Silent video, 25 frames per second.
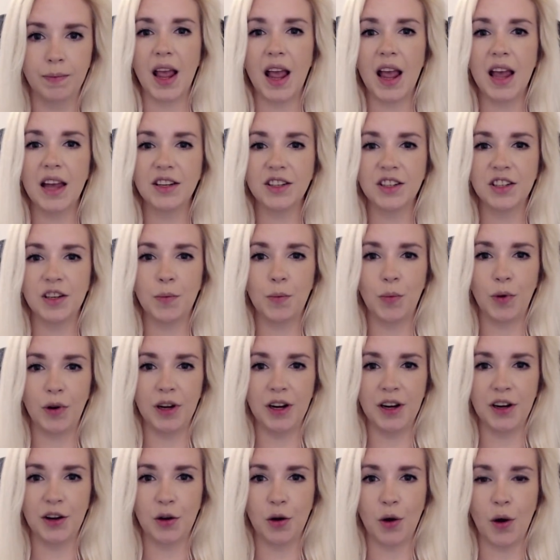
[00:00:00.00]
as the
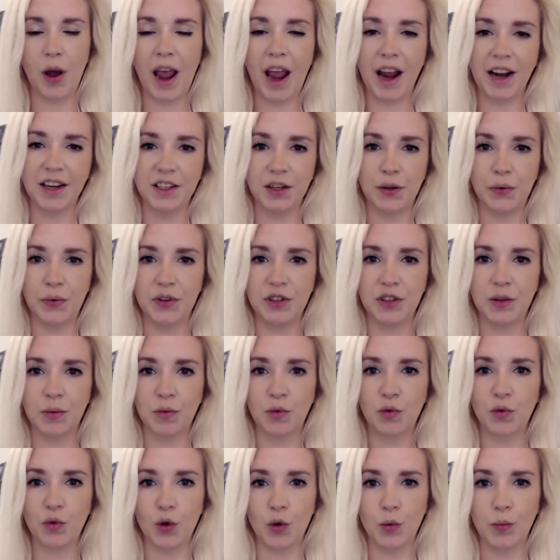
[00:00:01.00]
political activism
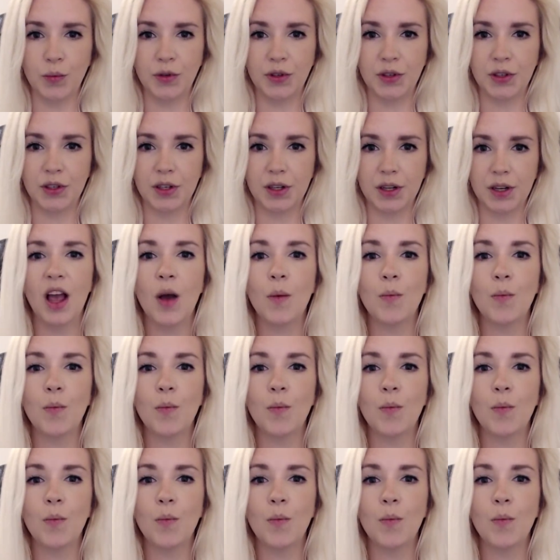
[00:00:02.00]
groups,